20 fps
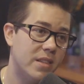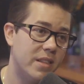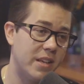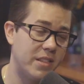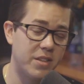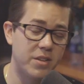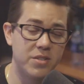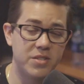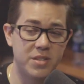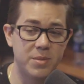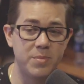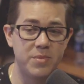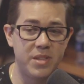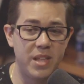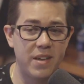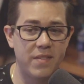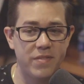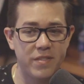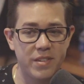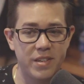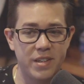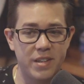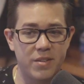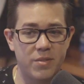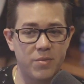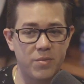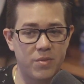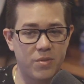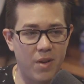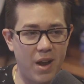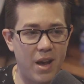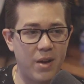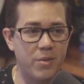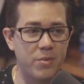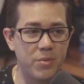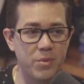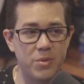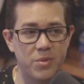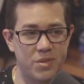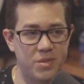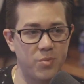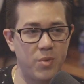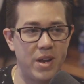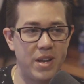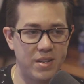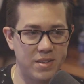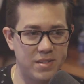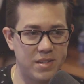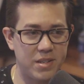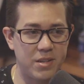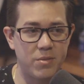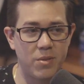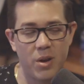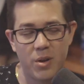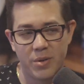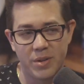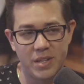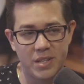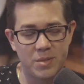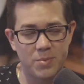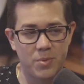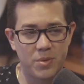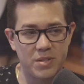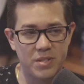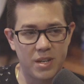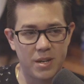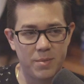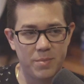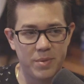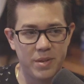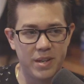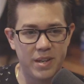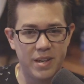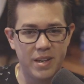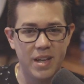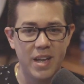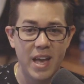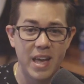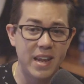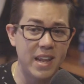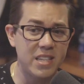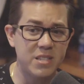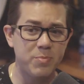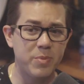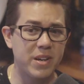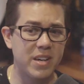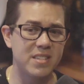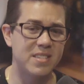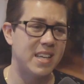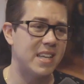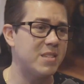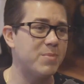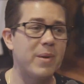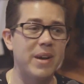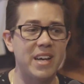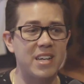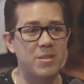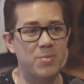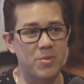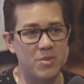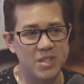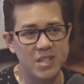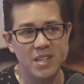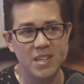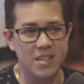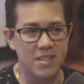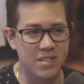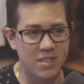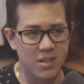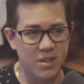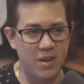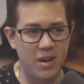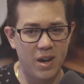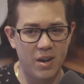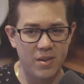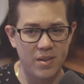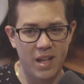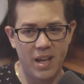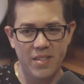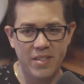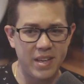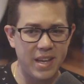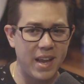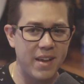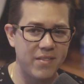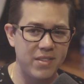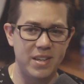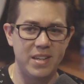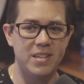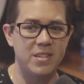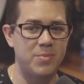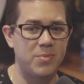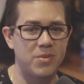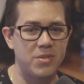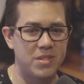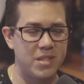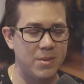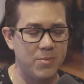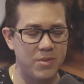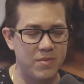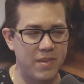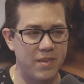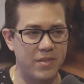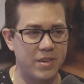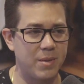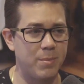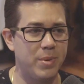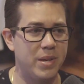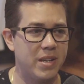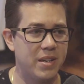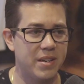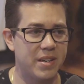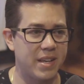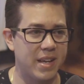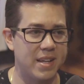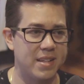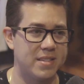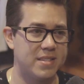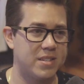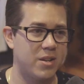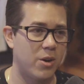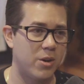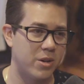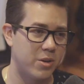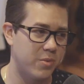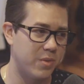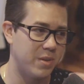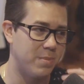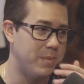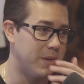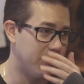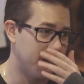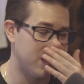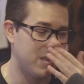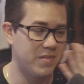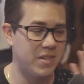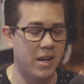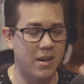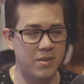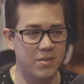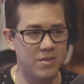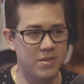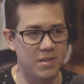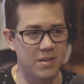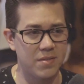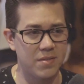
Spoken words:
Like, there's some definitely ground roots ways to grow an esports company, and that's because that's my expertise. You know, I think every esports team we've ever competed against started with millions of dollars